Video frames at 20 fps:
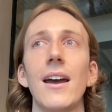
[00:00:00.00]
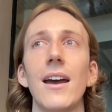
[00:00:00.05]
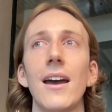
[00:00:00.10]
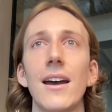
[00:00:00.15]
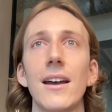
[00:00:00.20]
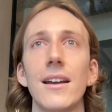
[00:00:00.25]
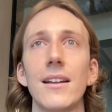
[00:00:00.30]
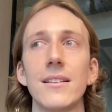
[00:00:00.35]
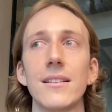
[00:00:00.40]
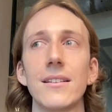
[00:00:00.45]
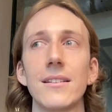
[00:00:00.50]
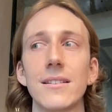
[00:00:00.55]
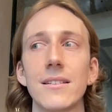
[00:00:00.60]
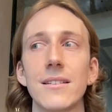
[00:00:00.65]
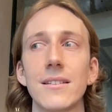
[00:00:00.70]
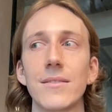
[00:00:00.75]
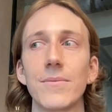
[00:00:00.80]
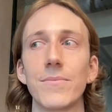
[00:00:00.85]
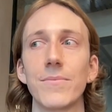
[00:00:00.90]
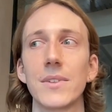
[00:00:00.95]
And
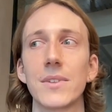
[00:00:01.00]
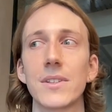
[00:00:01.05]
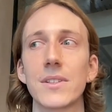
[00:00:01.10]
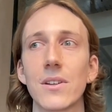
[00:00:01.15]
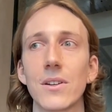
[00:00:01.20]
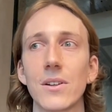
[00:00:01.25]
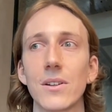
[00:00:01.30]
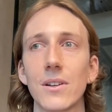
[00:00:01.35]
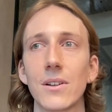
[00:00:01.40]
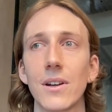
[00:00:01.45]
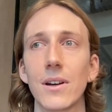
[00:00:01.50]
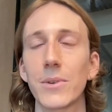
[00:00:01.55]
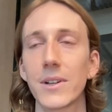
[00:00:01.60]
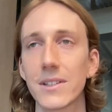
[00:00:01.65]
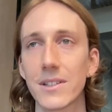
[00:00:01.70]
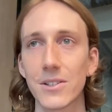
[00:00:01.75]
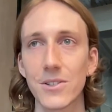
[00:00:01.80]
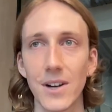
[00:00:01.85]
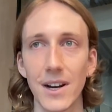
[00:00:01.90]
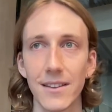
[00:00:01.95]
so I
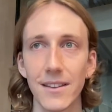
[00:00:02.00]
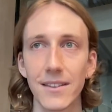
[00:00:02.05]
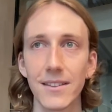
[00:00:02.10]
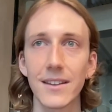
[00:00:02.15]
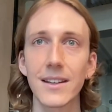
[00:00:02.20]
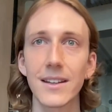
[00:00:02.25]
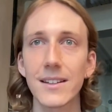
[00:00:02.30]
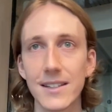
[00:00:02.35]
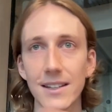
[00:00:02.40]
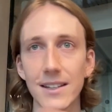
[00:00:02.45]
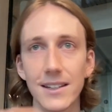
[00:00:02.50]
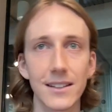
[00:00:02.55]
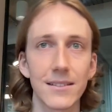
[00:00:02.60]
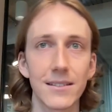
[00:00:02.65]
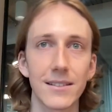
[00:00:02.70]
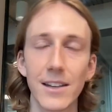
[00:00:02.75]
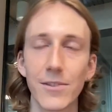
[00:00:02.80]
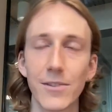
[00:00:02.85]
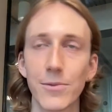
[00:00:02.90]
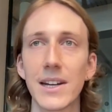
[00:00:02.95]
wanted to try other things. I
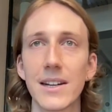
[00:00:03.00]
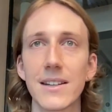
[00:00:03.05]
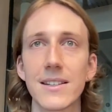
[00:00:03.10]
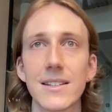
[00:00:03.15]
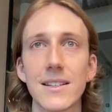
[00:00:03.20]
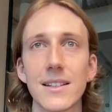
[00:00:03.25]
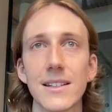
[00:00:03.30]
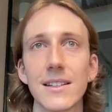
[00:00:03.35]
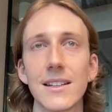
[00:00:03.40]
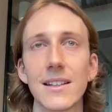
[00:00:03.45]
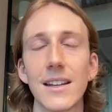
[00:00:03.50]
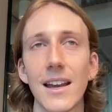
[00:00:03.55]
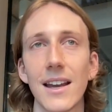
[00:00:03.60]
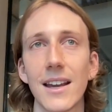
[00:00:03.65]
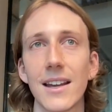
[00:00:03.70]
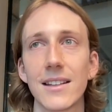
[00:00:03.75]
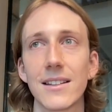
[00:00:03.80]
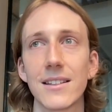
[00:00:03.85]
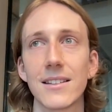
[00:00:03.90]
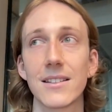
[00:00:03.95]
left medicine
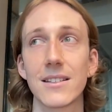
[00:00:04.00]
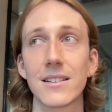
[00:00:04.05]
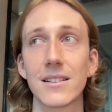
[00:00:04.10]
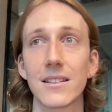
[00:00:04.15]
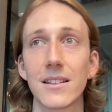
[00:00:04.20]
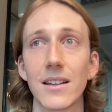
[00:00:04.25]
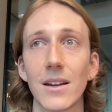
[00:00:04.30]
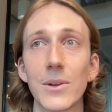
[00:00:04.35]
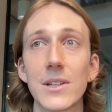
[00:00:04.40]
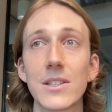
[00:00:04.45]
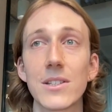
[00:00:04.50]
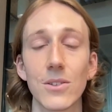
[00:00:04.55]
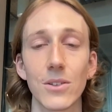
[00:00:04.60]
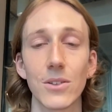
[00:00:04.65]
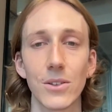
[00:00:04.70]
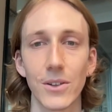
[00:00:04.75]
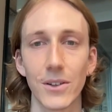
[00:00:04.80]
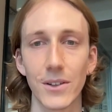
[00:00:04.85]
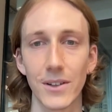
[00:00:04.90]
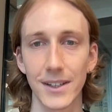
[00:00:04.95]
and I went to New
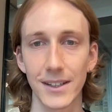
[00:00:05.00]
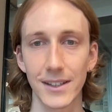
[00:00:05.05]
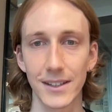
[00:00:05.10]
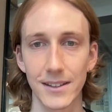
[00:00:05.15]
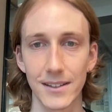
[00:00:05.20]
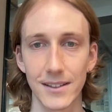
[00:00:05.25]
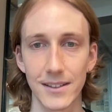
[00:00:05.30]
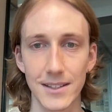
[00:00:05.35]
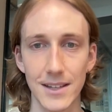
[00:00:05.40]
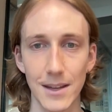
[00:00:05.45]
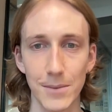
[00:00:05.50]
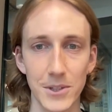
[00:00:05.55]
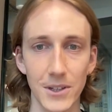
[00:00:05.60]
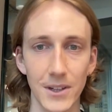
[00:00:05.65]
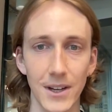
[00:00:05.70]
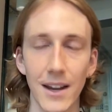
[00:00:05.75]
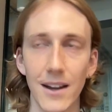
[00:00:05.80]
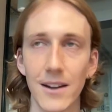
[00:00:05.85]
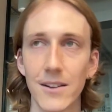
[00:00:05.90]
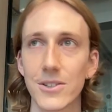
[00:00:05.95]
York and slept
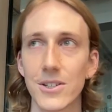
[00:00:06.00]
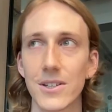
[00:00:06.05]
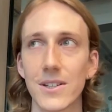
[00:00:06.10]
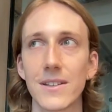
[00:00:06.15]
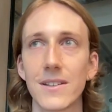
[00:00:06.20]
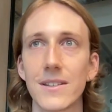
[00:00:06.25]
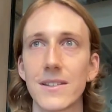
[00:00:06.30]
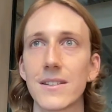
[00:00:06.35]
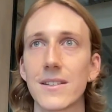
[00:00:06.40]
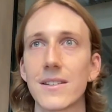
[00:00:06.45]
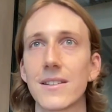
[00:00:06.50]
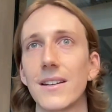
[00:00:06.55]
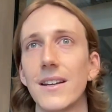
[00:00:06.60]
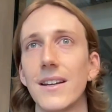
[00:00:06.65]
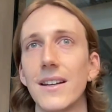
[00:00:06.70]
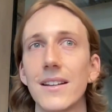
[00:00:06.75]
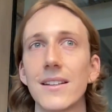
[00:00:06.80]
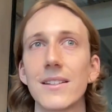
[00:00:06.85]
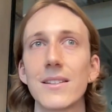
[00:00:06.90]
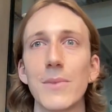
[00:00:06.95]
on couches
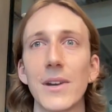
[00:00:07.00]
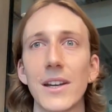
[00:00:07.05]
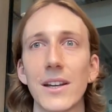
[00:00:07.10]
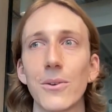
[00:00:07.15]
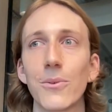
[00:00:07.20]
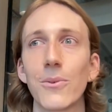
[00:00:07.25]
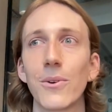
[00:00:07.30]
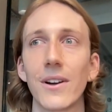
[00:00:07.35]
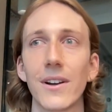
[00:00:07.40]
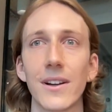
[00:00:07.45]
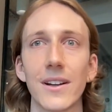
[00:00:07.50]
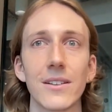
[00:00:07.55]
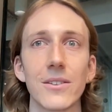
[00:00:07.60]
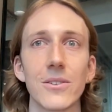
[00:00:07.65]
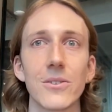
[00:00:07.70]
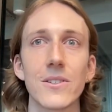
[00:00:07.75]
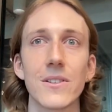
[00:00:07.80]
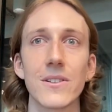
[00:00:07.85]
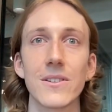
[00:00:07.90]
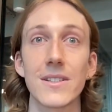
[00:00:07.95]
to make it work, and
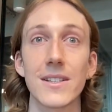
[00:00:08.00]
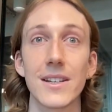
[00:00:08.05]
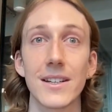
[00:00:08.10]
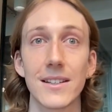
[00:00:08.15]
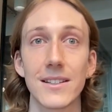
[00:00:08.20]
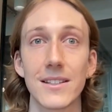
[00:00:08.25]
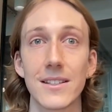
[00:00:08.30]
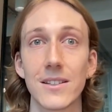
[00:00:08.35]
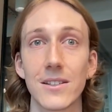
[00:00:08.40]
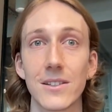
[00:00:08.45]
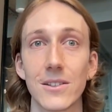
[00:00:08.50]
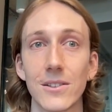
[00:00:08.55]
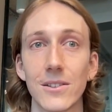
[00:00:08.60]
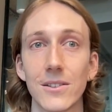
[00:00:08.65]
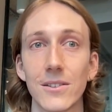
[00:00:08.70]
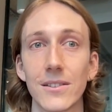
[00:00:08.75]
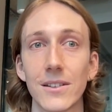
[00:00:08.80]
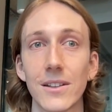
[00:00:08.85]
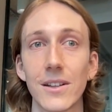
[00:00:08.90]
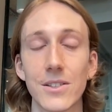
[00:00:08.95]
also started
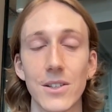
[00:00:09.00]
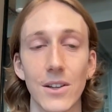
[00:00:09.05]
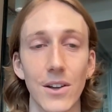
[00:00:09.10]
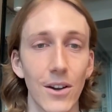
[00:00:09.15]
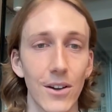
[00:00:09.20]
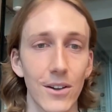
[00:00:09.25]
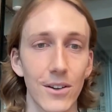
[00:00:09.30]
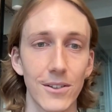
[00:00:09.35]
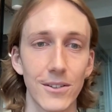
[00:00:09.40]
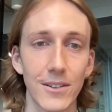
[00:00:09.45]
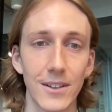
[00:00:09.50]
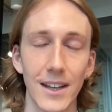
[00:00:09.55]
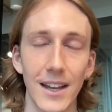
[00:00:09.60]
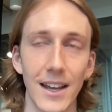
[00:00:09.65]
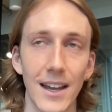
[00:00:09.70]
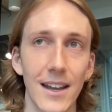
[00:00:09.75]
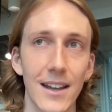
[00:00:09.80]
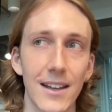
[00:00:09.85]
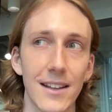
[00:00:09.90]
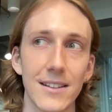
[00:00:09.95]
to learn to code
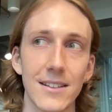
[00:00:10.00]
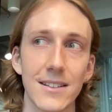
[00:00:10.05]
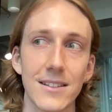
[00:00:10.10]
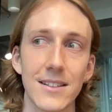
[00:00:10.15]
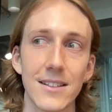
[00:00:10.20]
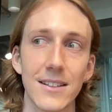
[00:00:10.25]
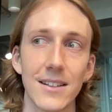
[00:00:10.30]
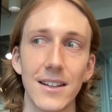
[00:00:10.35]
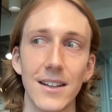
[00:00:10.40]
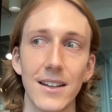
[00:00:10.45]
and